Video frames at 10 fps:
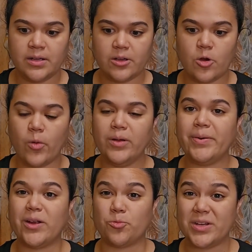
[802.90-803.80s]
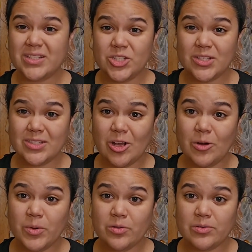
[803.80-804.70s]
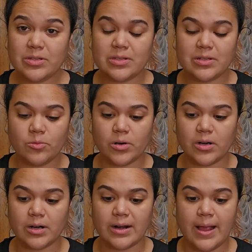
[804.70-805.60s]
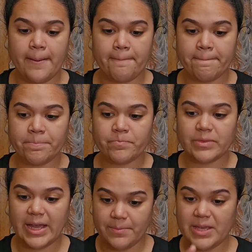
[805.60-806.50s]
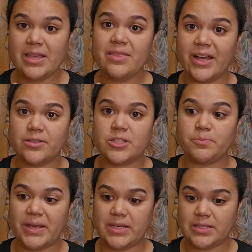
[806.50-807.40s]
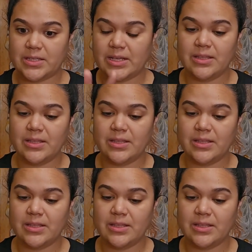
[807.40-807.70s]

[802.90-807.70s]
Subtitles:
going by regions almost, where I'm in that space